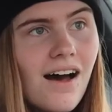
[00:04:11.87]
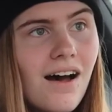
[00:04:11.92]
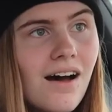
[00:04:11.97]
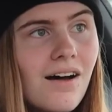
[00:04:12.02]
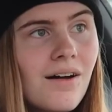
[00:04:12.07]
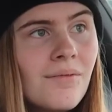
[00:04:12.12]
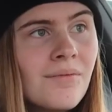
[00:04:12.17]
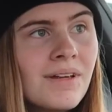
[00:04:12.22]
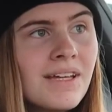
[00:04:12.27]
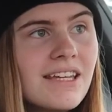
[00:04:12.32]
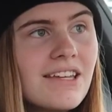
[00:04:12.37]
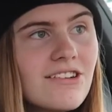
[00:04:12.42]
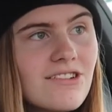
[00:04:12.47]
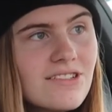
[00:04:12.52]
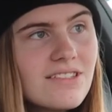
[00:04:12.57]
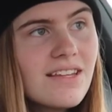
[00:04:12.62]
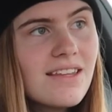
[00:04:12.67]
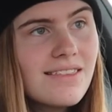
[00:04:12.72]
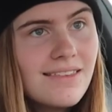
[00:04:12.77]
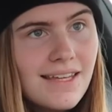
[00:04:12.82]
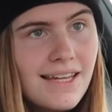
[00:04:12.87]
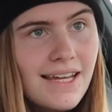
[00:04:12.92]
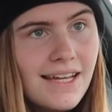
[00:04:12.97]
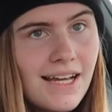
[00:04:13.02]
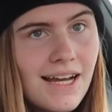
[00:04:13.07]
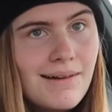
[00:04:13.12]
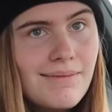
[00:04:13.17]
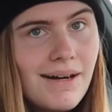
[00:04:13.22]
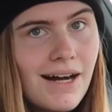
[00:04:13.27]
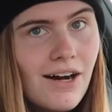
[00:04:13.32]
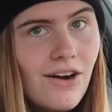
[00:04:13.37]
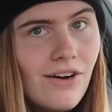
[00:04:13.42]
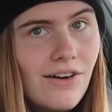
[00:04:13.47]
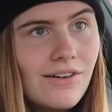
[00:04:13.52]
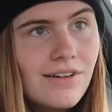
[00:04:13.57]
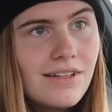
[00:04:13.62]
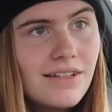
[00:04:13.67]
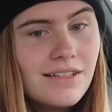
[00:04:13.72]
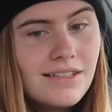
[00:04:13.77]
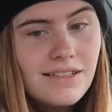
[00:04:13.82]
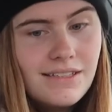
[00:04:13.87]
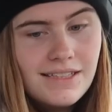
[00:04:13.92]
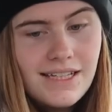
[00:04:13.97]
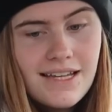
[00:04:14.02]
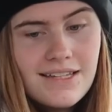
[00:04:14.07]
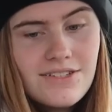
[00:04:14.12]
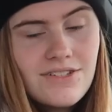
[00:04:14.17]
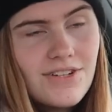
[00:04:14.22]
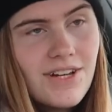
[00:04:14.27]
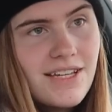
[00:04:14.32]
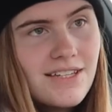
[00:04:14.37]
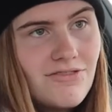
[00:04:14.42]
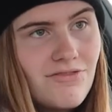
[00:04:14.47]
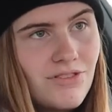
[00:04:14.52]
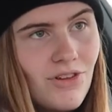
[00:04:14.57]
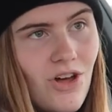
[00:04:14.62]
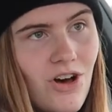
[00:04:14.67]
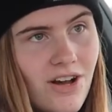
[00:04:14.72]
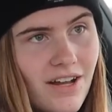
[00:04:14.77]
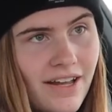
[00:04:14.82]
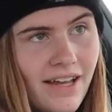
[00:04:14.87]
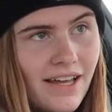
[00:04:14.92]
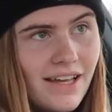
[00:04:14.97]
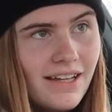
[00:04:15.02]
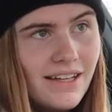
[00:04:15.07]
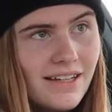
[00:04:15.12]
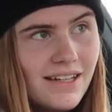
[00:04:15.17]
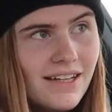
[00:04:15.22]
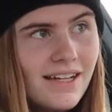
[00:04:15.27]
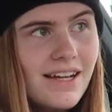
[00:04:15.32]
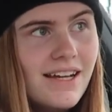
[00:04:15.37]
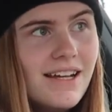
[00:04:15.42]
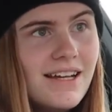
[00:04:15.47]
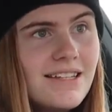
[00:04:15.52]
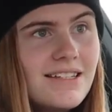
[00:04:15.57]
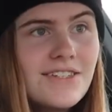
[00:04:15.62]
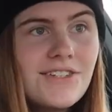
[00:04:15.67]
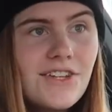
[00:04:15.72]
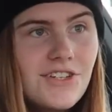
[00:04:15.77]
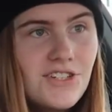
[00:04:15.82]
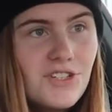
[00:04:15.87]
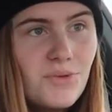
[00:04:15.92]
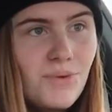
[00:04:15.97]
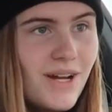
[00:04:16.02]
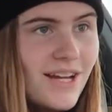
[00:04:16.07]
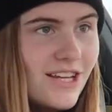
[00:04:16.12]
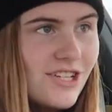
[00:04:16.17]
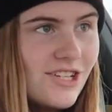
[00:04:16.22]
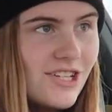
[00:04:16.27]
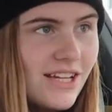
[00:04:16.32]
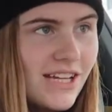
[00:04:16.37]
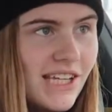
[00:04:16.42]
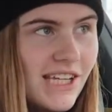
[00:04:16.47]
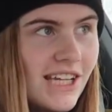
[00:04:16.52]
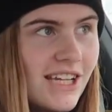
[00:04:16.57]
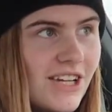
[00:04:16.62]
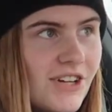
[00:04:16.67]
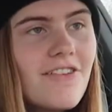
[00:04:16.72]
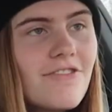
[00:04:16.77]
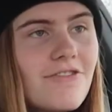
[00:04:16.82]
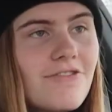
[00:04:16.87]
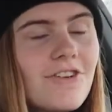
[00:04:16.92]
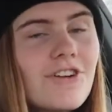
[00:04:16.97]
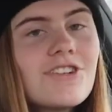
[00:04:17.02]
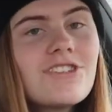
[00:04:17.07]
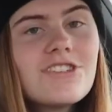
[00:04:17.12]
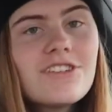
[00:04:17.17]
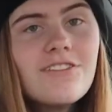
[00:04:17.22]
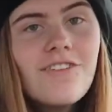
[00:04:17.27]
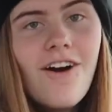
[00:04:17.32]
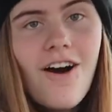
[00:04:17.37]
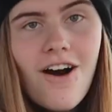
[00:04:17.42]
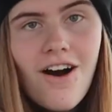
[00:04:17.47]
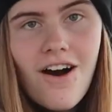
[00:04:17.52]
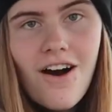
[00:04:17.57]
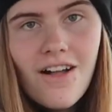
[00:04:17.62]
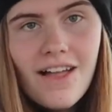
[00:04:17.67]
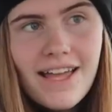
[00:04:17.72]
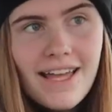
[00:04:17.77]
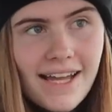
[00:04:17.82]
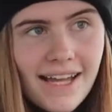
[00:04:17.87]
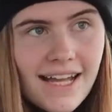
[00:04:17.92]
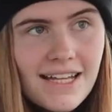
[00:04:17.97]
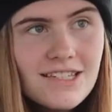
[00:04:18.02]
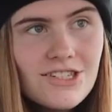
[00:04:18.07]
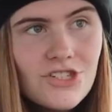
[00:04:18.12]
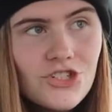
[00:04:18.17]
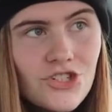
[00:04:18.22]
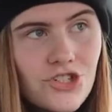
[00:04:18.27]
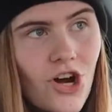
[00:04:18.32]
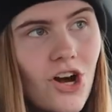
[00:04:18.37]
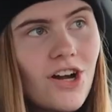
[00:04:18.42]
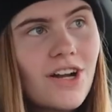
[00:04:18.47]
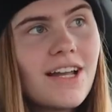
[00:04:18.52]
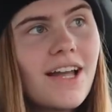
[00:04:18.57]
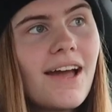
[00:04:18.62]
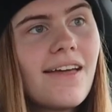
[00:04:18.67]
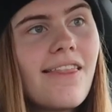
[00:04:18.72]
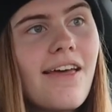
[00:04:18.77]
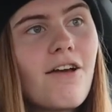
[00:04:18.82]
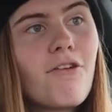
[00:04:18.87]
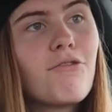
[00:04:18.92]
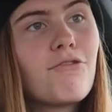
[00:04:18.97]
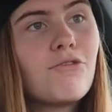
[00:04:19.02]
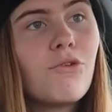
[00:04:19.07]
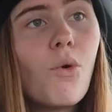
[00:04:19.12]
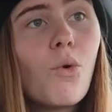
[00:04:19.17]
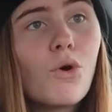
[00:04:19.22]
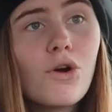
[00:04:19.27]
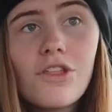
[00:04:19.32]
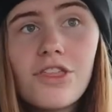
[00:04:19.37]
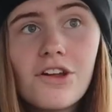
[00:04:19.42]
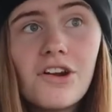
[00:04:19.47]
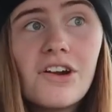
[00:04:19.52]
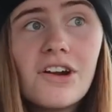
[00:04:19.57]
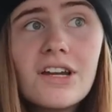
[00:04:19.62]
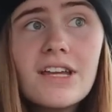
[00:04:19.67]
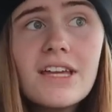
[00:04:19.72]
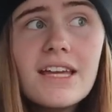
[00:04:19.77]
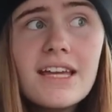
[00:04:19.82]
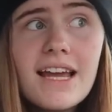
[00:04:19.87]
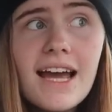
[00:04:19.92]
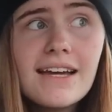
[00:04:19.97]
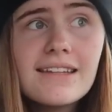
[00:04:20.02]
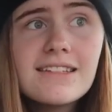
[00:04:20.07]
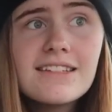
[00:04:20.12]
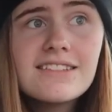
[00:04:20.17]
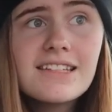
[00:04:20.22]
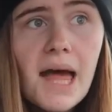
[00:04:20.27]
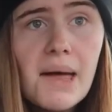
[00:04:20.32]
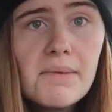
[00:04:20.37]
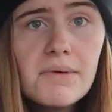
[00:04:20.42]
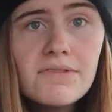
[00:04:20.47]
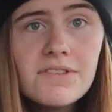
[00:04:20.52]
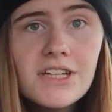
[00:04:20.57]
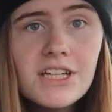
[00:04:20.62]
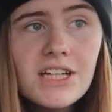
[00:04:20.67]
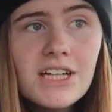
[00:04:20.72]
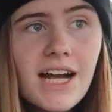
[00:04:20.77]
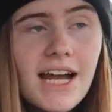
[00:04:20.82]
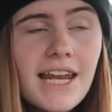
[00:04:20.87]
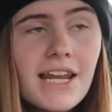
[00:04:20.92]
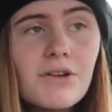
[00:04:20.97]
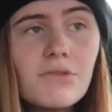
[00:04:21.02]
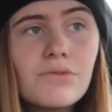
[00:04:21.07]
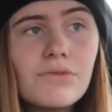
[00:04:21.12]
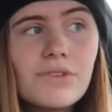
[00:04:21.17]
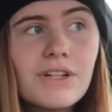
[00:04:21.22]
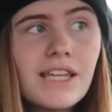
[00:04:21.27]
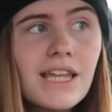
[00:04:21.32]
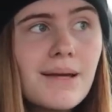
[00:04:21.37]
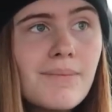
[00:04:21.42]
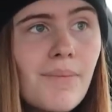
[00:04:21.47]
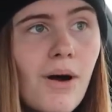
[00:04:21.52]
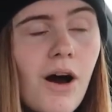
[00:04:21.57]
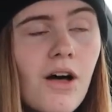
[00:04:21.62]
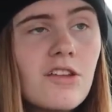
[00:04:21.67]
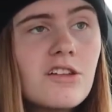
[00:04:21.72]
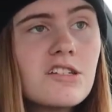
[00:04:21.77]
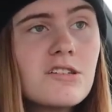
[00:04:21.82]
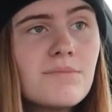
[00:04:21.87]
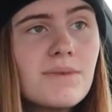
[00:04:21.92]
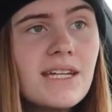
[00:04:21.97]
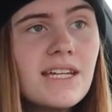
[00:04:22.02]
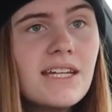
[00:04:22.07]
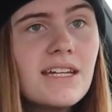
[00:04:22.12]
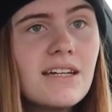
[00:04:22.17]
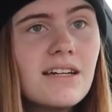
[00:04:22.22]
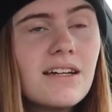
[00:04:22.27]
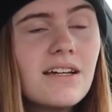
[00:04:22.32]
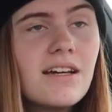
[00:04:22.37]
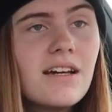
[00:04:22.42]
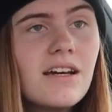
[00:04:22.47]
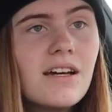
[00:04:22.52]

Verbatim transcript: Um, here's the thing about yesterday's vlogging situation. First of all, it gets dark at like 4.30 at this time of year and it really bothers me